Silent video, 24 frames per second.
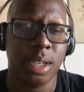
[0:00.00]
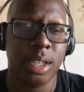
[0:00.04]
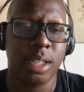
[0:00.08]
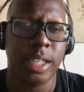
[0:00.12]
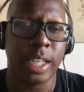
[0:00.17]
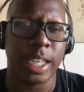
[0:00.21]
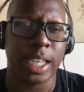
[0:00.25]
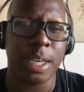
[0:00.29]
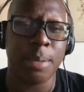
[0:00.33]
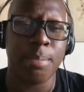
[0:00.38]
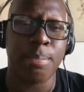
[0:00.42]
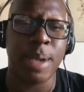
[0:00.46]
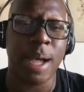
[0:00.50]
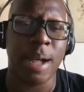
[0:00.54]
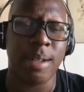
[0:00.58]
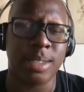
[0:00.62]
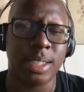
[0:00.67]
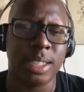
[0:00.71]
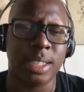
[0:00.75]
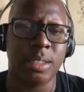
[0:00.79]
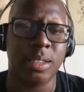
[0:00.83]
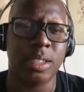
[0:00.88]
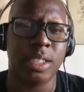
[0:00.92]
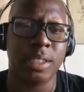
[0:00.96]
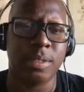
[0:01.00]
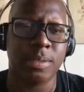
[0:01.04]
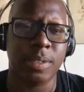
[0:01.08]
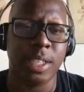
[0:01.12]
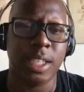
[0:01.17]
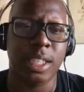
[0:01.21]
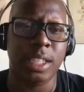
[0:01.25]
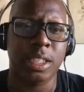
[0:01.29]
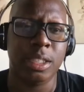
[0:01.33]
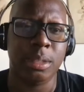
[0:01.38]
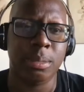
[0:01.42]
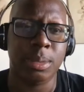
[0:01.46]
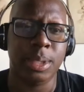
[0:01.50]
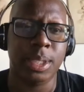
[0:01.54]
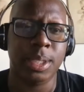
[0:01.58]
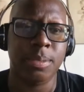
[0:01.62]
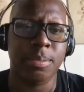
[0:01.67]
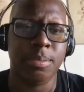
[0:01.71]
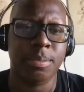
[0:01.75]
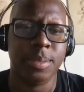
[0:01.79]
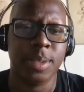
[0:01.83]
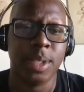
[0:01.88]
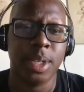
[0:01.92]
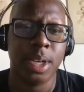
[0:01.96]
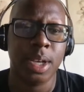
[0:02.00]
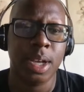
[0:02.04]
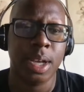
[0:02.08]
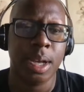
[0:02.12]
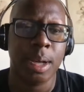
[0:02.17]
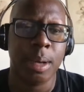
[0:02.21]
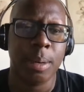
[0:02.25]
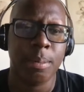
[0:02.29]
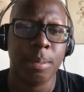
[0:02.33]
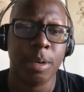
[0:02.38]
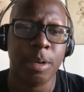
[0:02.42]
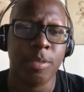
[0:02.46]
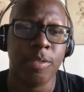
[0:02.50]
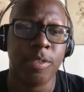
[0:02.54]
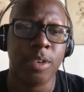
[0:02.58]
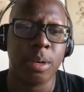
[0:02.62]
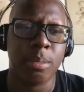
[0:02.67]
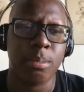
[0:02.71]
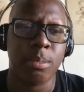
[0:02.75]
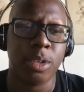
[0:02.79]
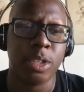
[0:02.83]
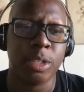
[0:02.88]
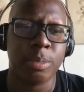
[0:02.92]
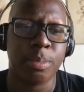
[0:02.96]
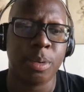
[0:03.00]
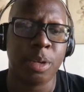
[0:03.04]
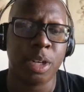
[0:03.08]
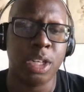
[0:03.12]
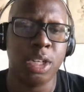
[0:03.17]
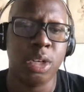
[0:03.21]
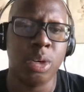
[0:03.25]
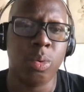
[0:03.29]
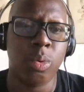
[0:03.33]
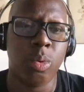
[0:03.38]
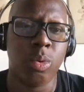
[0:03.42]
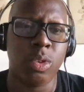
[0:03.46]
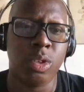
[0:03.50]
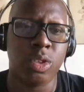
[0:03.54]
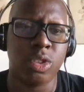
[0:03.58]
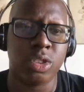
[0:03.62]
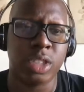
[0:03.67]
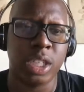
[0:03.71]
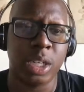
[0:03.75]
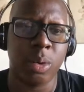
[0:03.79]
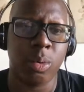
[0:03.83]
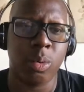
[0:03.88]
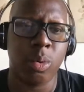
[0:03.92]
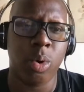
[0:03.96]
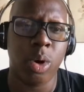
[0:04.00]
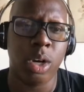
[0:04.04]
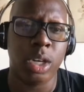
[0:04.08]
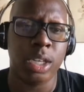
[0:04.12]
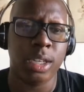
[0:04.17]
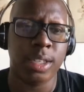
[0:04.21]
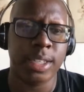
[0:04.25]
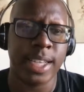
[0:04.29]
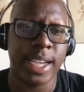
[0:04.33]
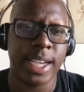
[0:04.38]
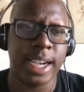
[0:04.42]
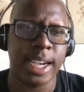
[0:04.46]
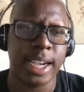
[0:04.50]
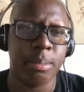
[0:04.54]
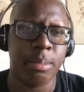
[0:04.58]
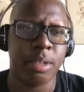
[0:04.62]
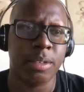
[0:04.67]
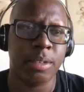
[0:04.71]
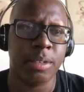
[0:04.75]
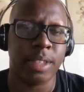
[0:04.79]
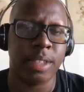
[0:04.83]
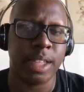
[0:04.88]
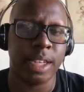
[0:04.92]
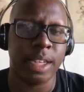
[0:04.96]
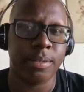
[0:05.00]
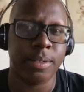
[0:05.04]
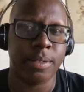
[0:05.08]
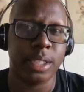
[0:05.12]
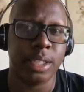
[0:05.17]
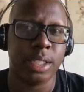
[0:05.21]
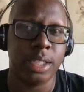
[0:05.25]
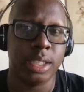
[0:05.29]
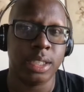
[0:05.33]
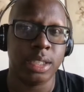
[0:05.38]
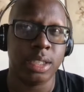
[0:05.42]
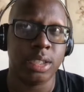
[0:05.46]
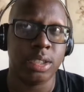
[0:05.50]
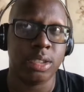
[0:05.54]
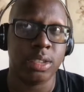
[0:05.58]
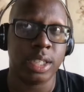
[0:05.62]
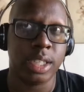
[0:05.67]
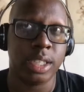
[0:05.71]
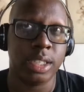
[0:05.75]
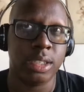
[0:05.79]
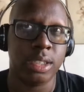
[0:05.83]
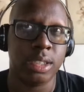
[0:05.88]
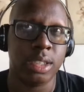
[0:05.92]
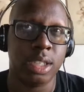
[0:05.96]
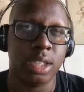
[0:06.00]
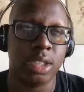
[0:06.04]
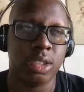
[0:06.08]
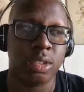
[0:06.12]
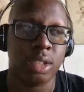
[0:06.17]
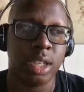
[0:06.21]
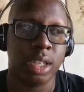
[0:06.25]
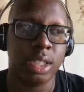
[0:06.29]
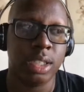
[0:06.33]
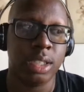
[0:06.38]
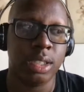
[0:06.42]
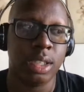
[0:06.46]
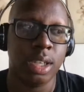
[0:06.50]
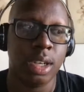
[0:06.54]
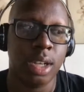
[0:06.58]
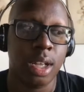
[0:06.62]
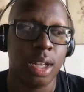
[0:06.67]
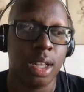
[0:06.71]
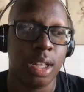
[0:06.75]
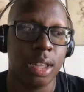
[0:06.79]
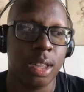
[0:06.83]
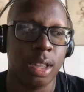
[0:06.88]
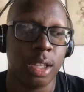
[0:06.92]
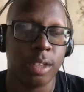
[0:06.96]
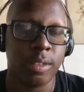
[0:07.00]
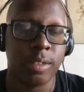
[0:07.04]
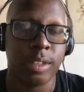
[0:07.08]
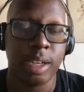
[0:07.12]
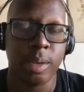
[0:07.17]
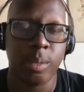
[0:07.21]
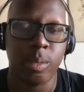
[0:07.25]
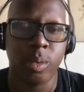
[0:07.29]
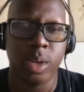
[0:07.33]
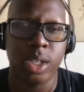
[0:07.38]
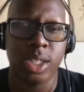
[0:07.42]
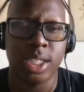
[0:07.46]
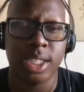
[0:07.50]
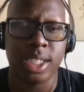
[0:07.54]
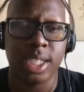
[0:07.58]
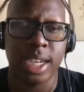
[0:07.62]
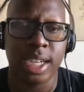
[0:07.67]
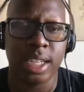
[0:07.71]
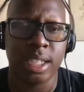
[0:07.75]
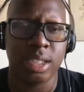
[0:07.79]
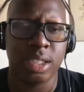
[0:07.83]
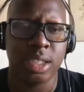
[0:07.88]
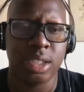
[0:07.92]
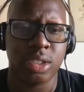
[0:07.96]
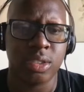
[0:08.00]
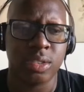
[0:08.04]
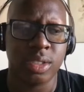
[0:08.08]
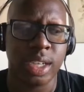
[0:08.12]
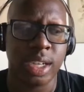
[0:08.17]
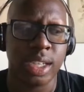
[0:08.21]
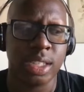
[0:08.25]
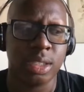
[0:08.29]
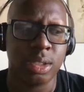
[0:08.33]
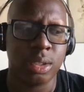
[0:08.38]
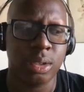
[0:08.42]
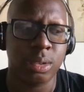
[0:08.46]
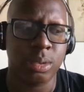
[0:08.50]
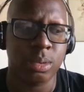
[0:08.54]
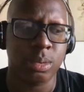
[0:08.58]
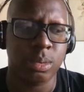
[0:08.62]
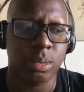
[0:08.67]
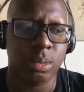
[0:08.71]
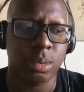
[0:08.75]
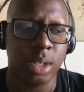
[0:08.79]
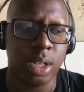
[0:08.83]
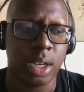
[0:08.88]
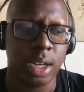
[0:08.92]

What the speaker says: Like he bounces on his feet a little bit, but for the most part, he'll try to walk you down and be flat-footed and try to look for that one shot and try to